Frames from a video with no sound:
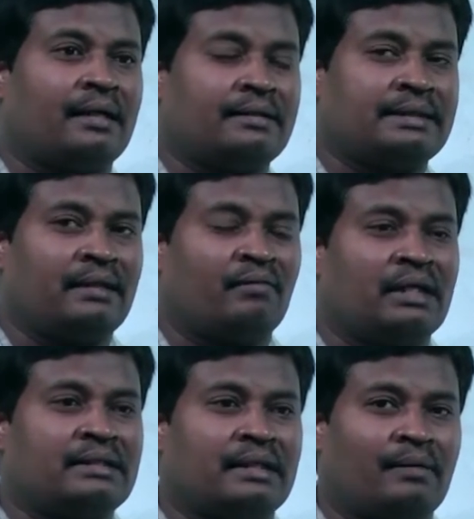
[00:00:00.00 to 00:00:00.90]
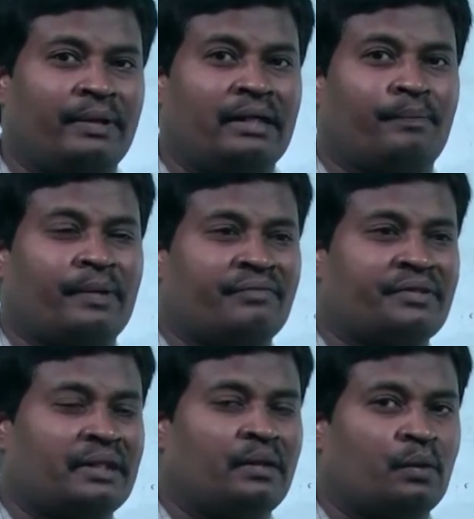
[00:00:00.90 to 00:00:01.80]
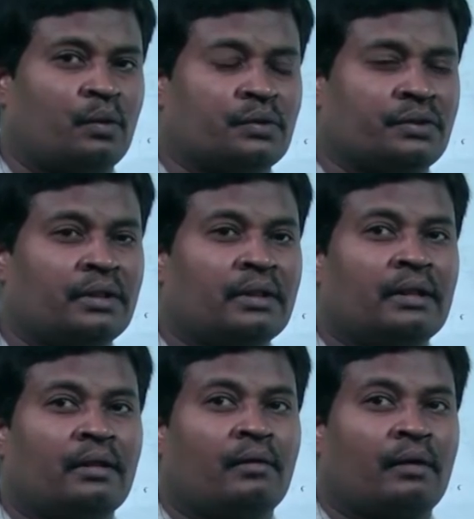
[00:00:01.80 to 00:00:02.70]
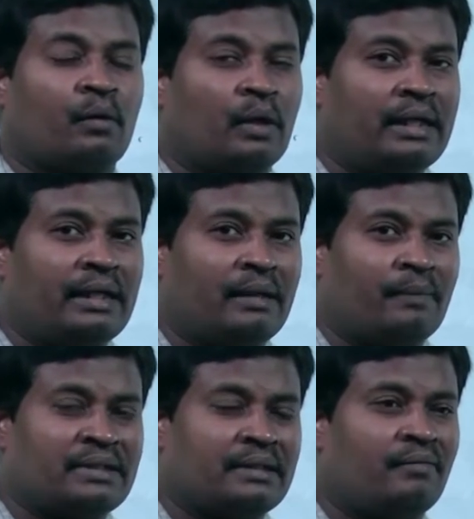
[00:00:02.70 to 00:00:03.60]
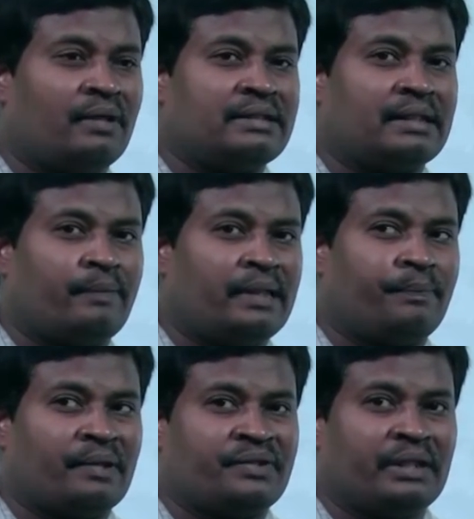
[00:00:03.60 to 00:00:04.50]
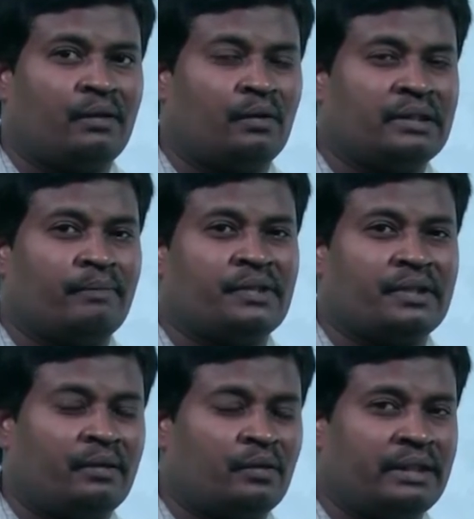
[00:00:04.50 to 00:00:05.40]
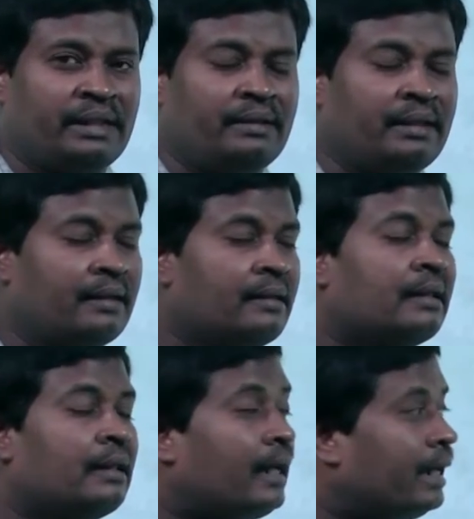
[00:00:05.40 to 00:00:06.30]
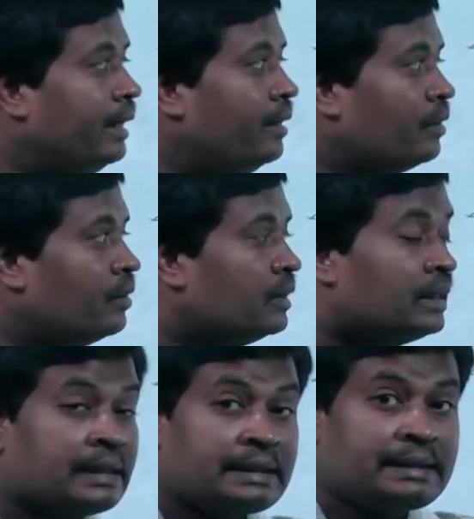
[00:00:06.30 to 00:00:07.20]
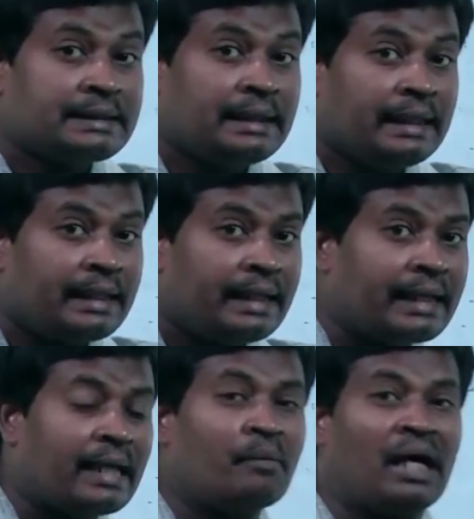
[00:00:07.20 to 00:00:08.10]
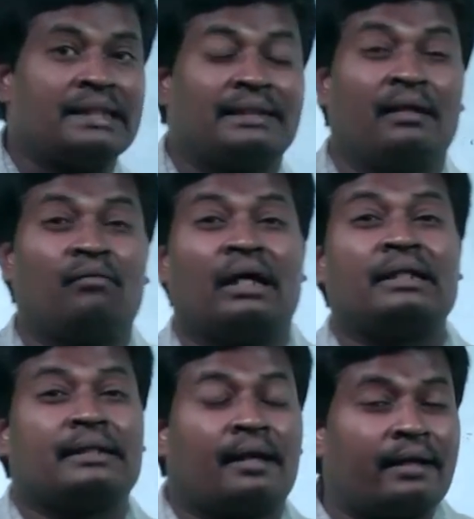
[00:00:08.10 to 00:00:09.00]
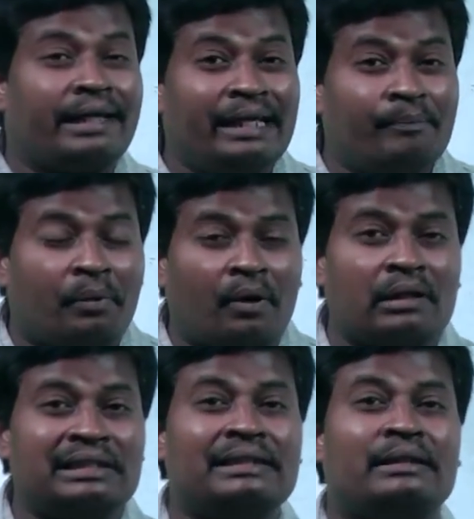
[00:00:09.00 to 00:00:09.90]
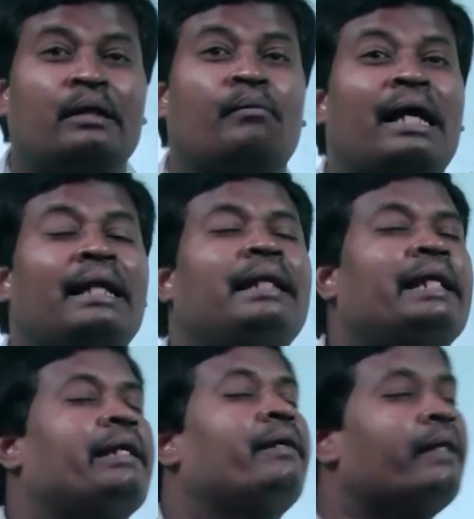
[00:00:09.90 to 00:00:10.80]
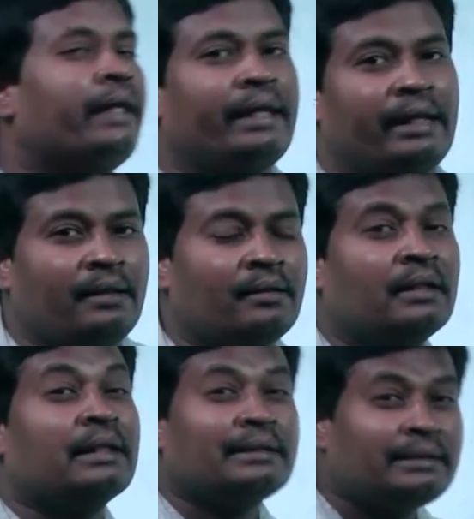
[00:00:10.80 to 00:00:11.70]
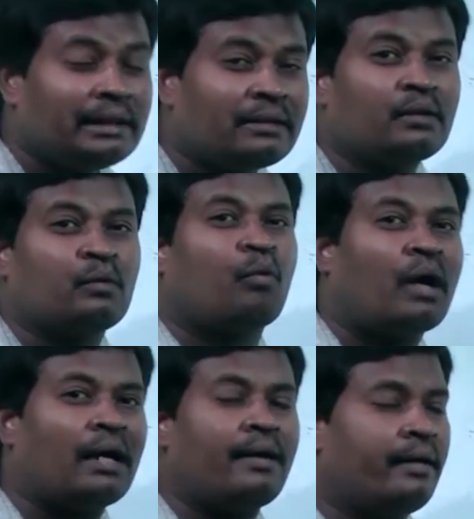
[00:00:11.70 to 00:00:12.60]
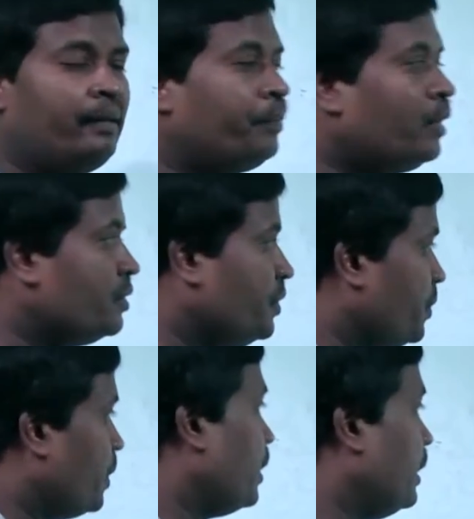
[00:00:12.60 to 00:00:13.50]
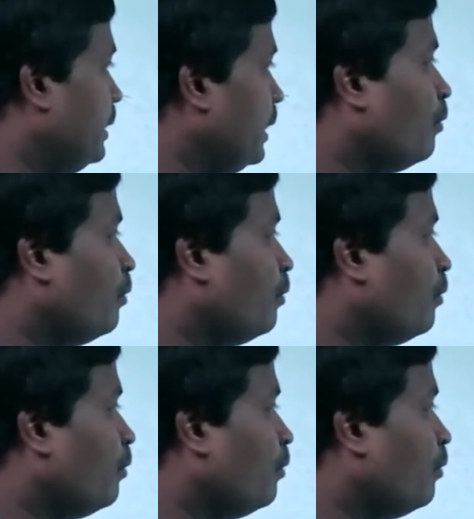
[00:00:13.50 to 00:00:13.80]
cell walls are made up of cellulose. Collenchyma cell walls are made up of cellulose, hemicellulose, lignin. And sclerenchyma cell walls are deposited by lignin. Thick walled deposition.